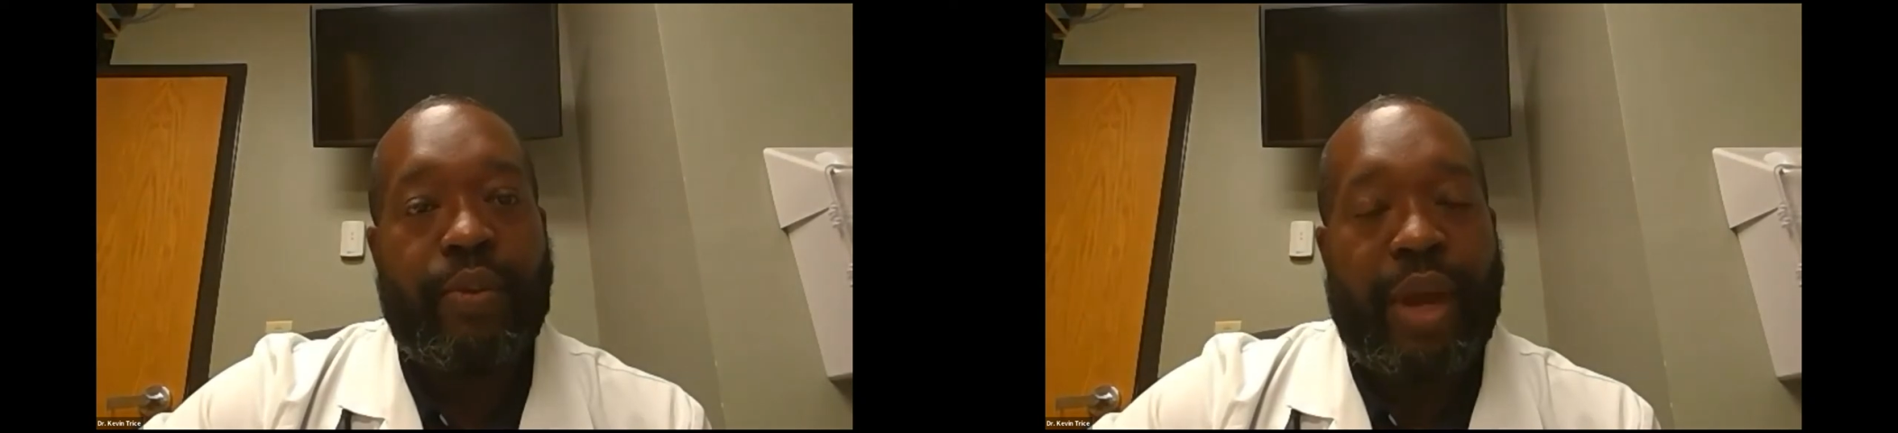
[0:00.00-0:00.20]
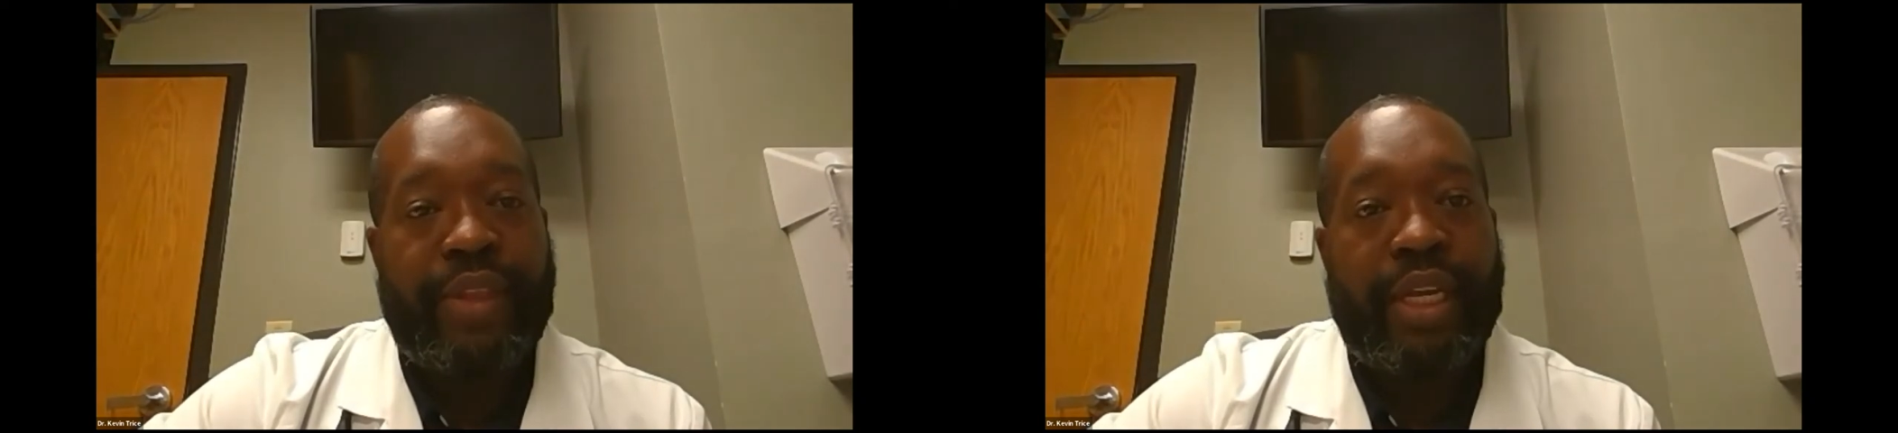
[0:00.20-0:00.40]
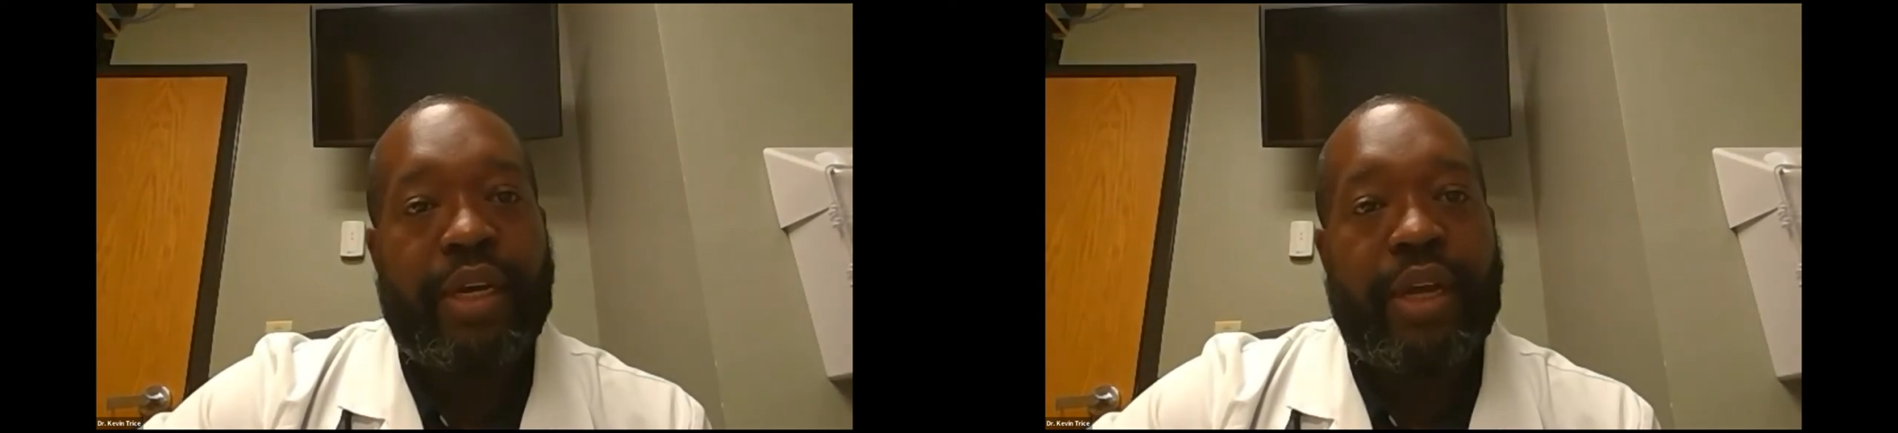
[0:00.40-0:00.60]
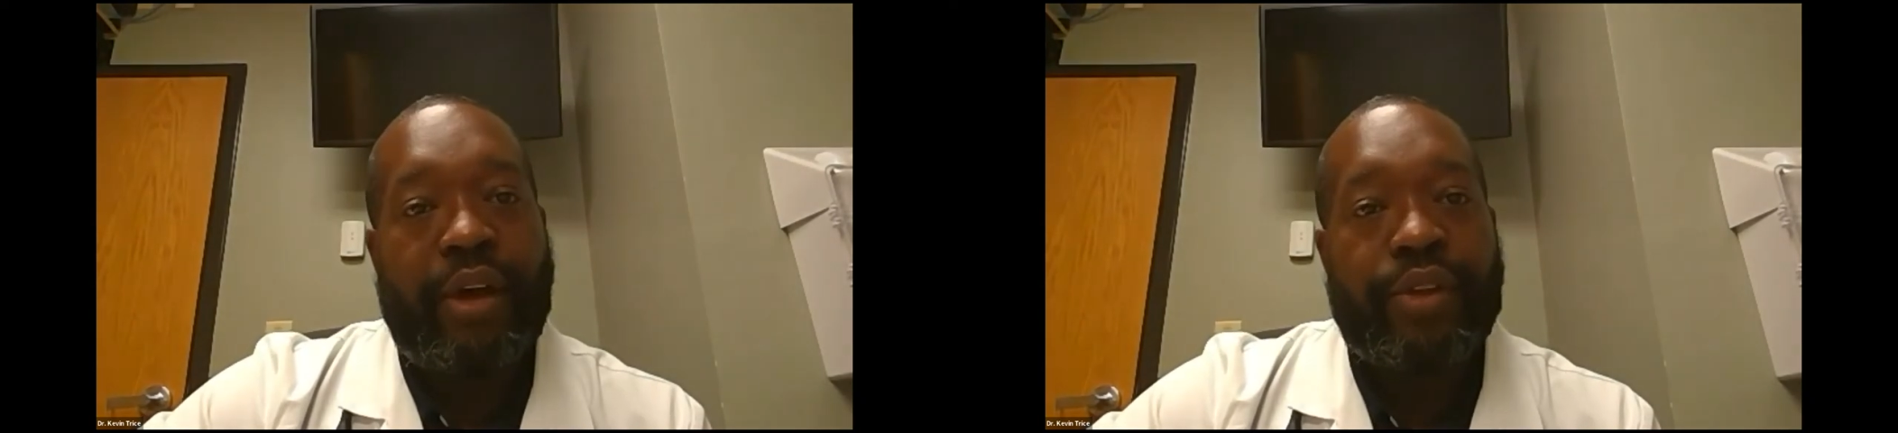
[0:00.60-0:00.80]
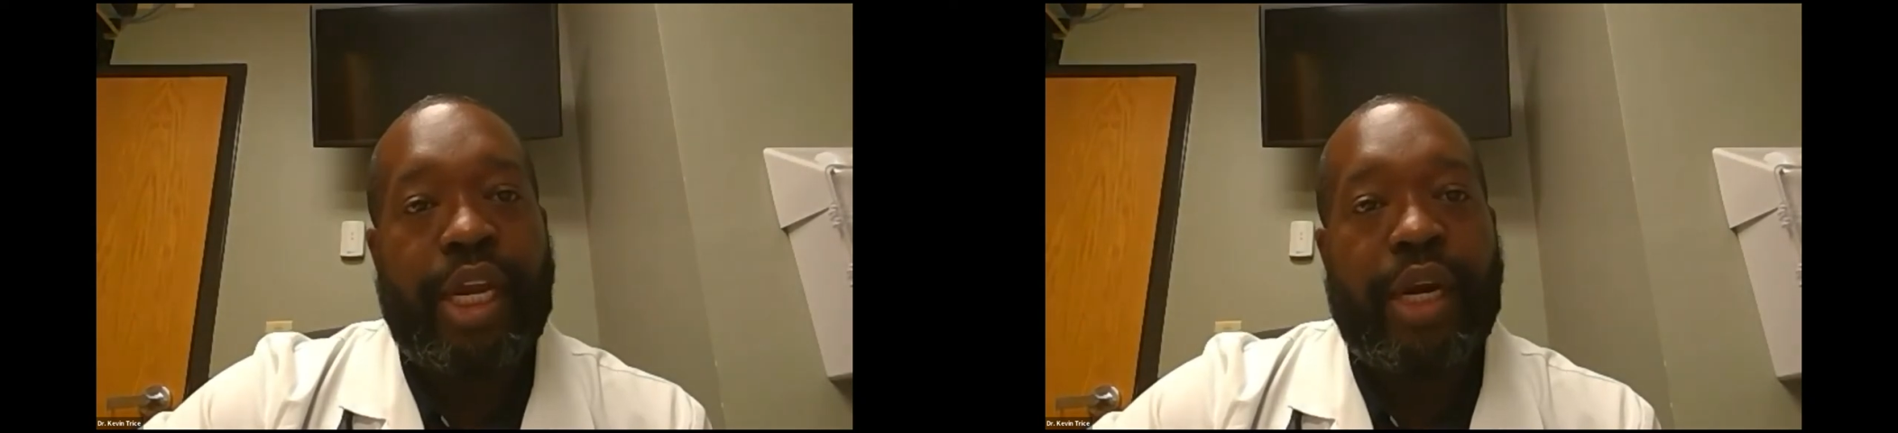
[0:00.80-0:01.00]
I think
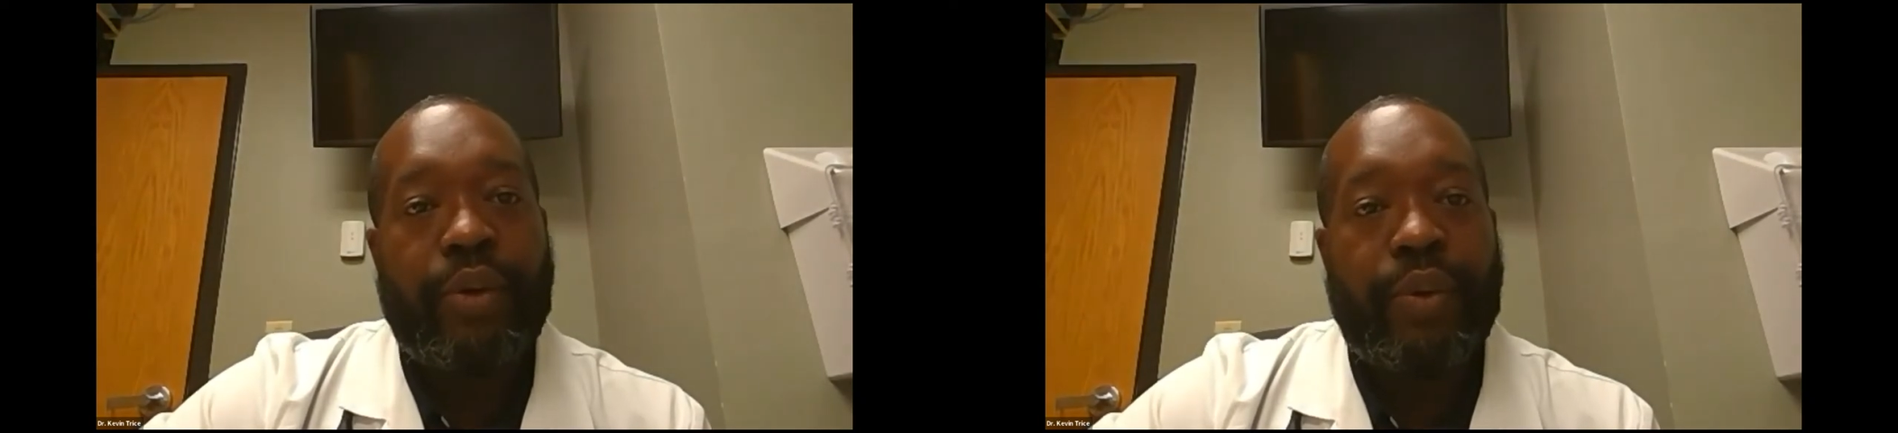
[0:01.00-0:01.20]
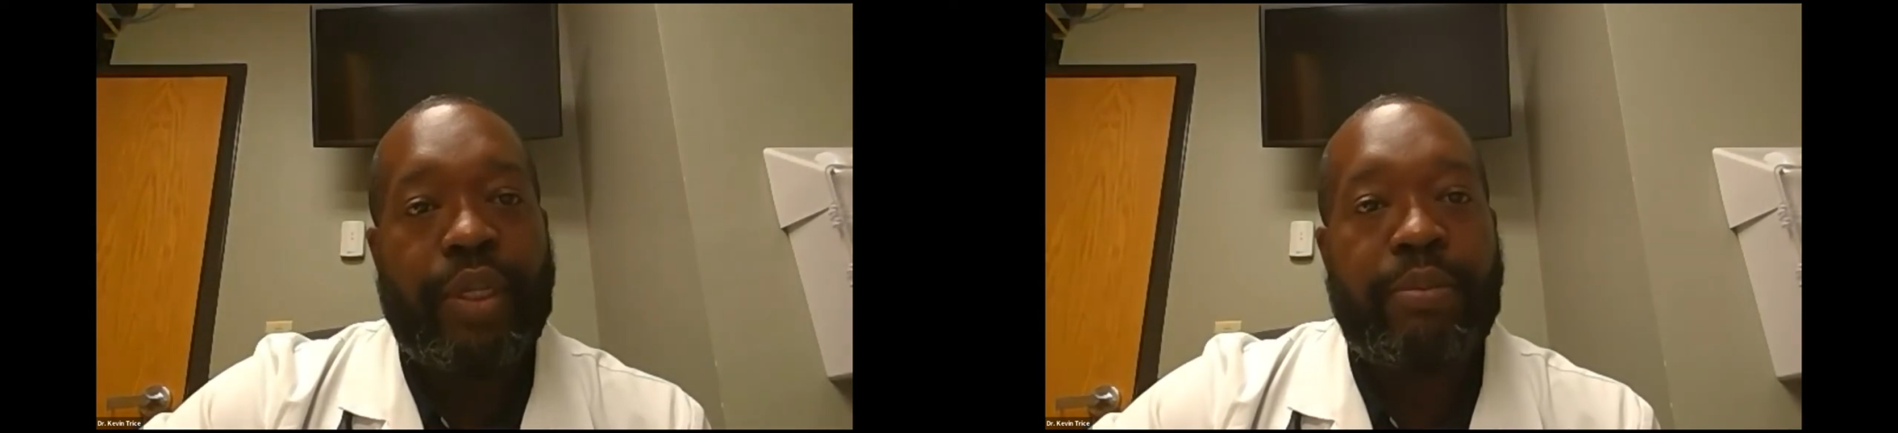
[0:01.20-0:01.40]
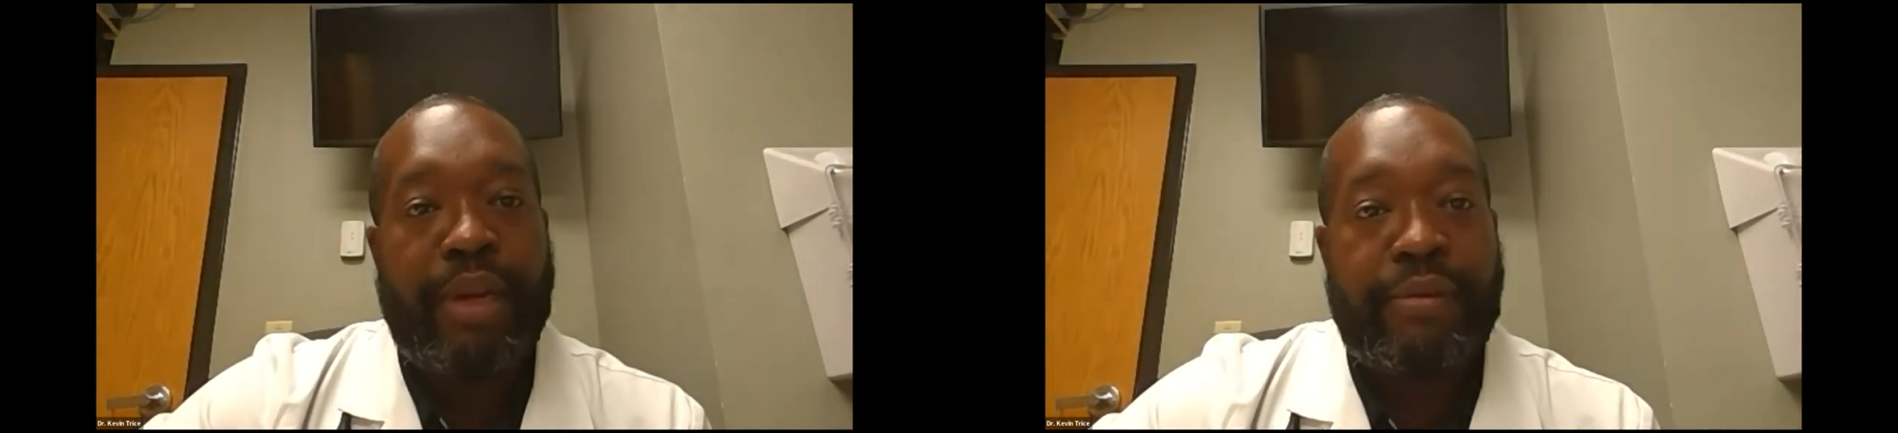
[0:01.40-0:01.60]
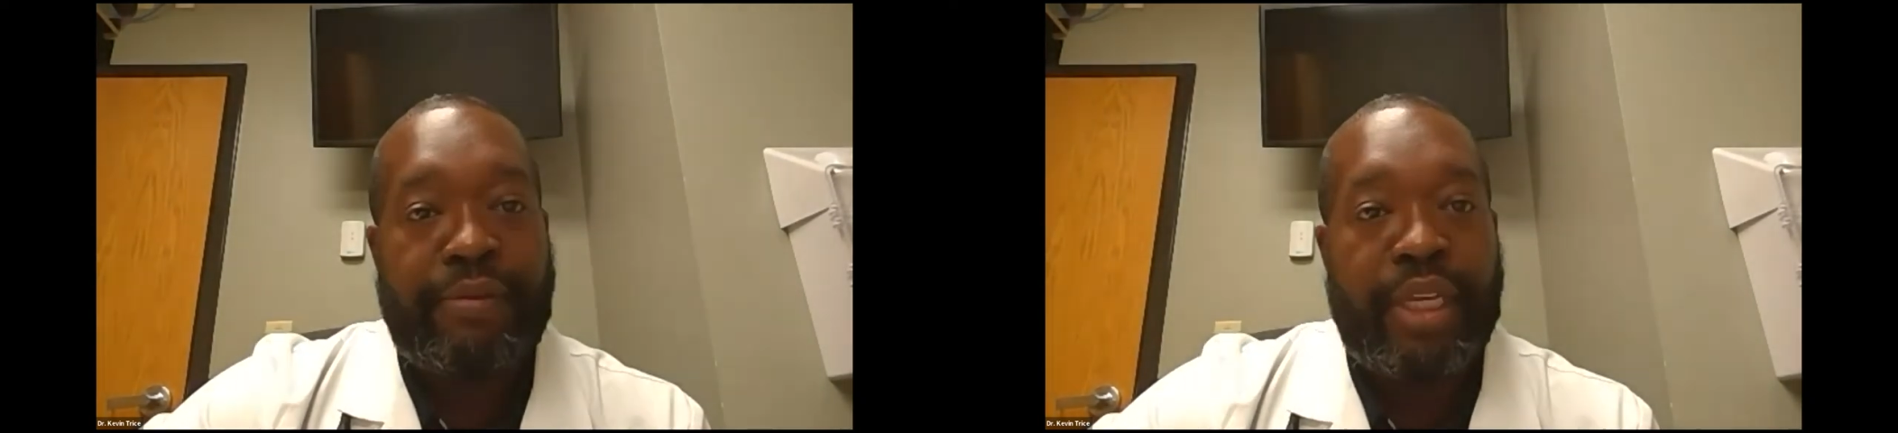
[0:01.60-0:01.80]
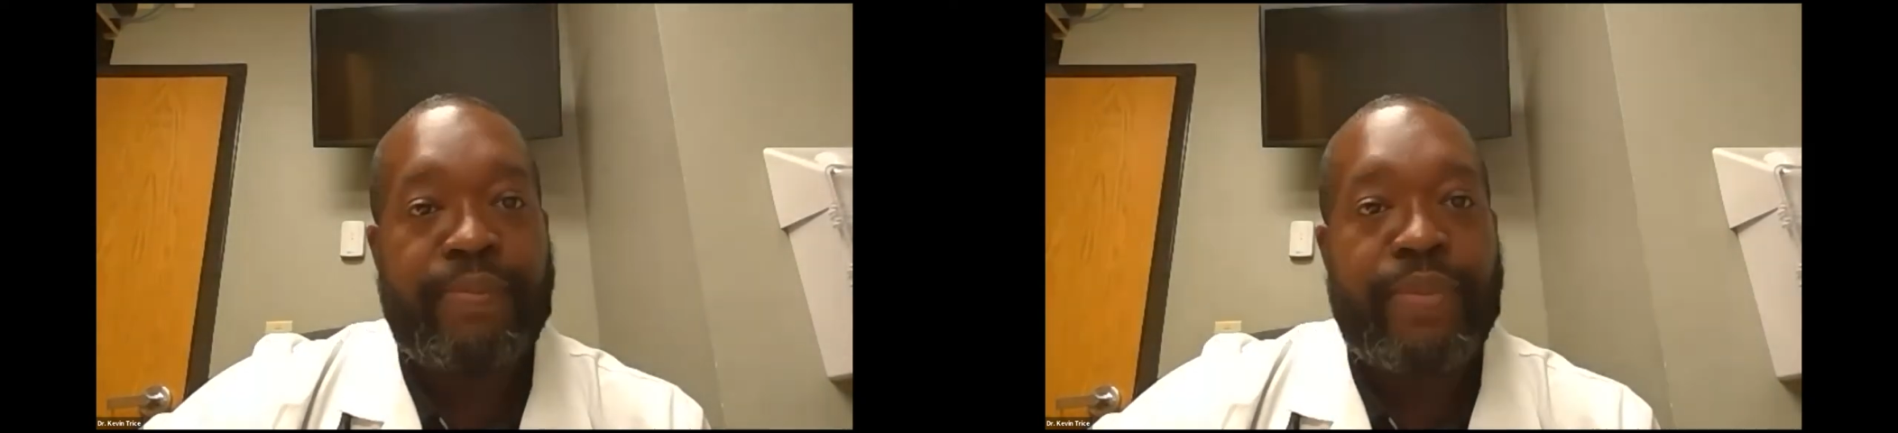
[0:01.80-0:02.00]
healthcare will really
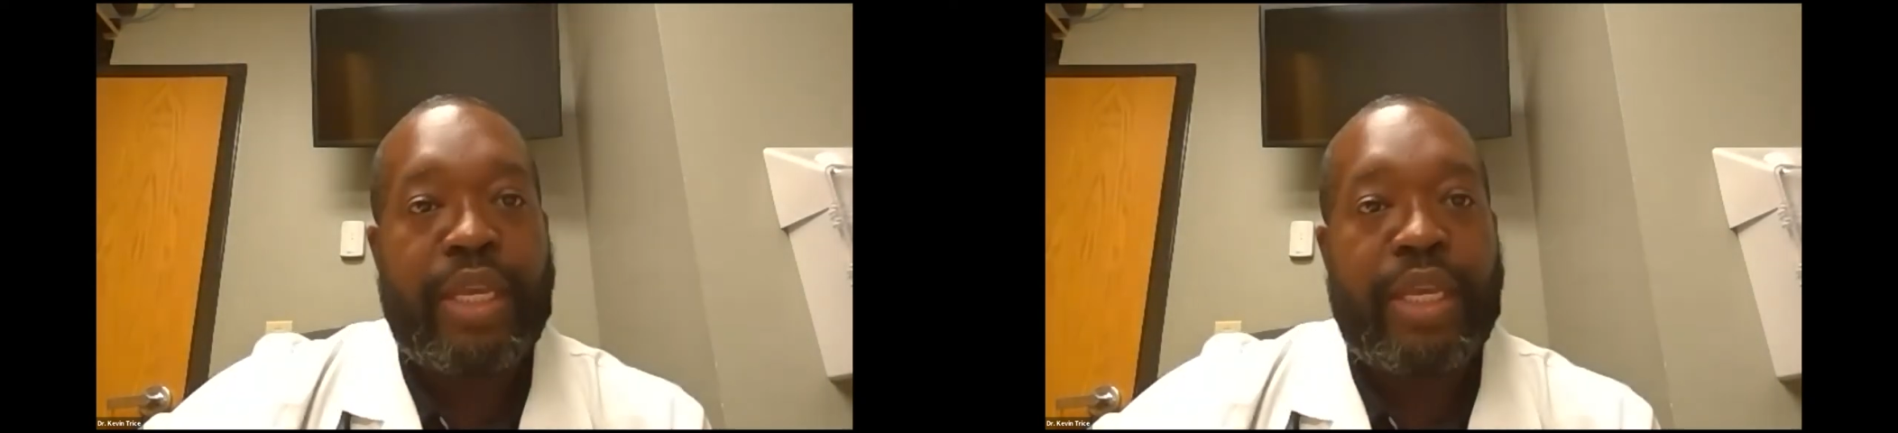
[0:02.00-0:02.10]
benefit